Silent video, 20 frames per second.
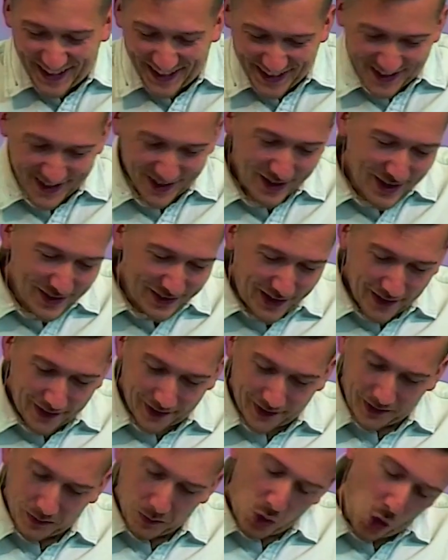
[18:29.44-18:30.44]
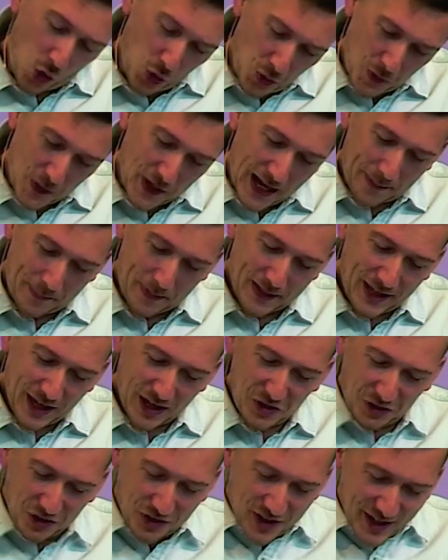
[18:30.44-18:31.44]
Now let's get to some concrete
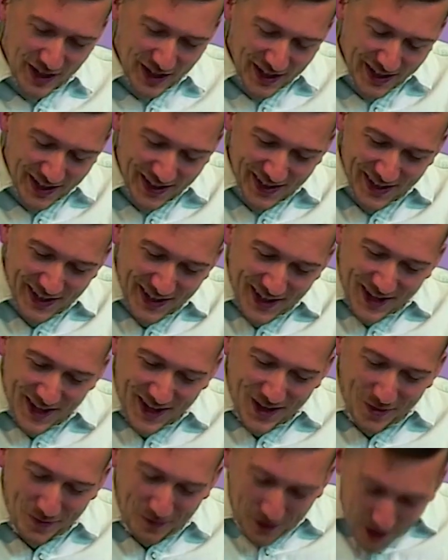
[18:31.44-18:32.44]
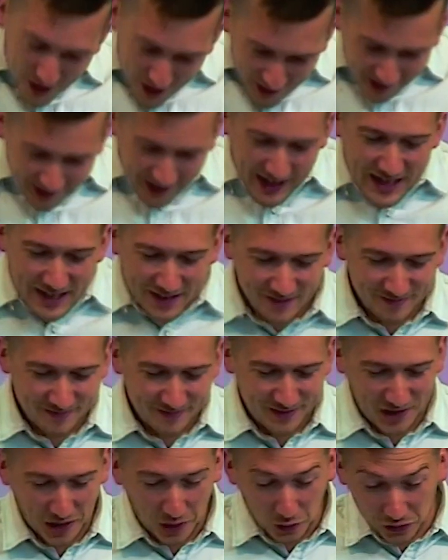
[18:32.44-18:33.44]
application here. Verse
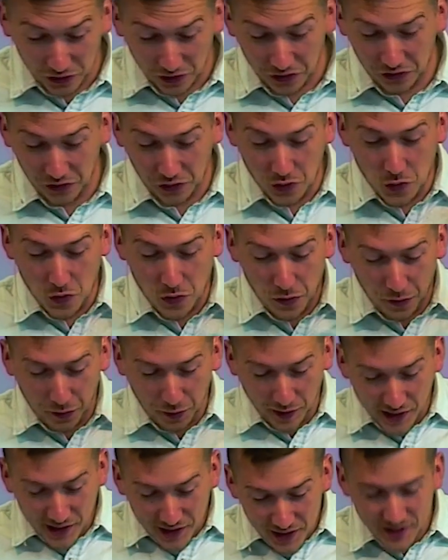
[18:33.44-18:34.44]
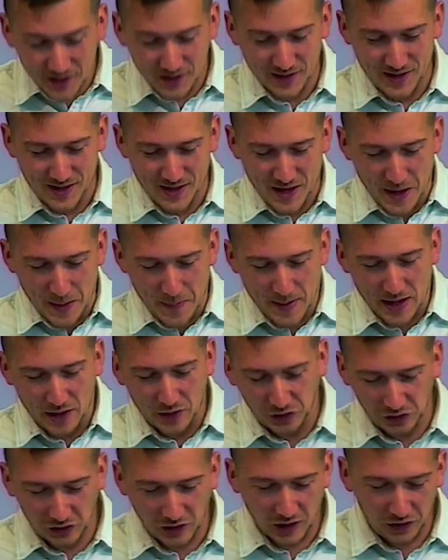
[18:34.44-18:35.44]
8 tells us to think about
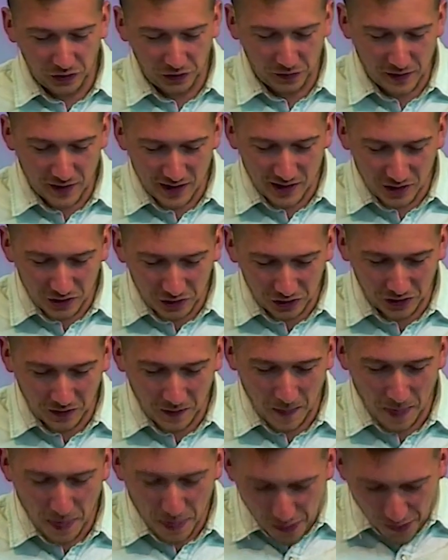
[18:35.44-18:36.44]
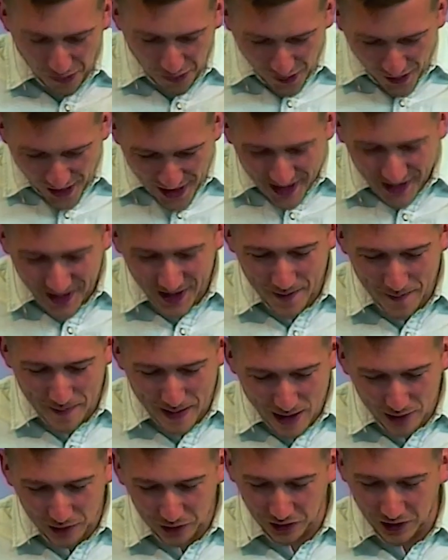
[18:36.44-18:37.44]
such things. Think
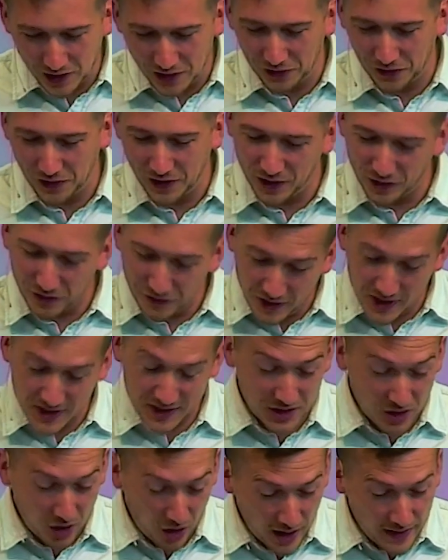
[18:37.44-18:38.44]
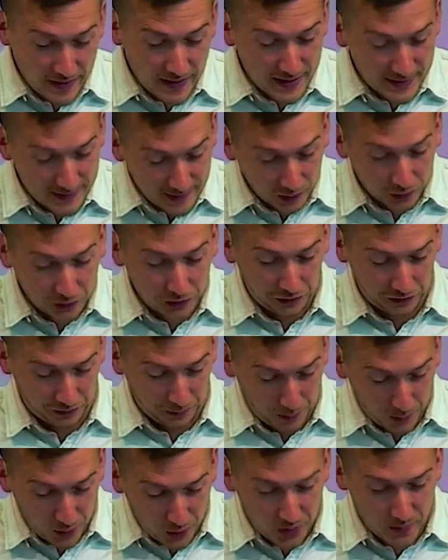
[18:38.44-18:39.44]
about such things. Verse 9 then tells us to
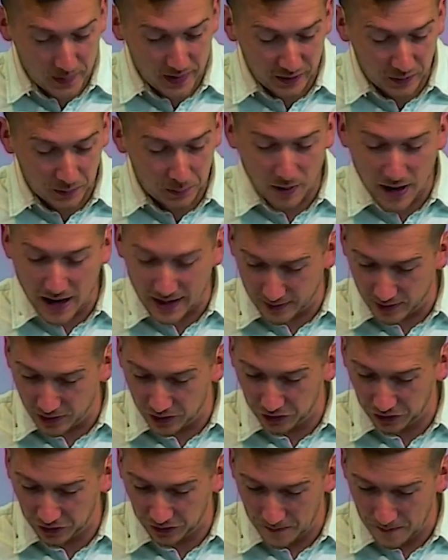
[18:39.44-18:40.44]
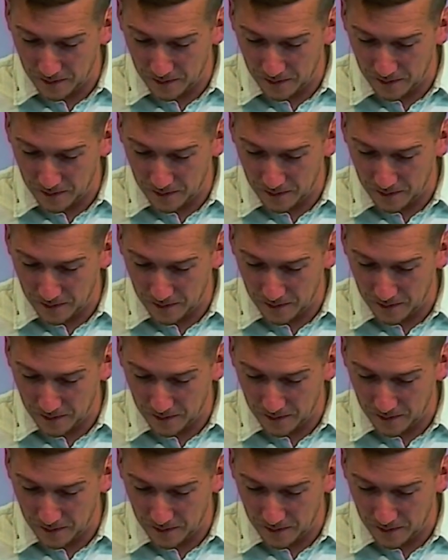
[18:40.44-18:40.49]
put them into practice.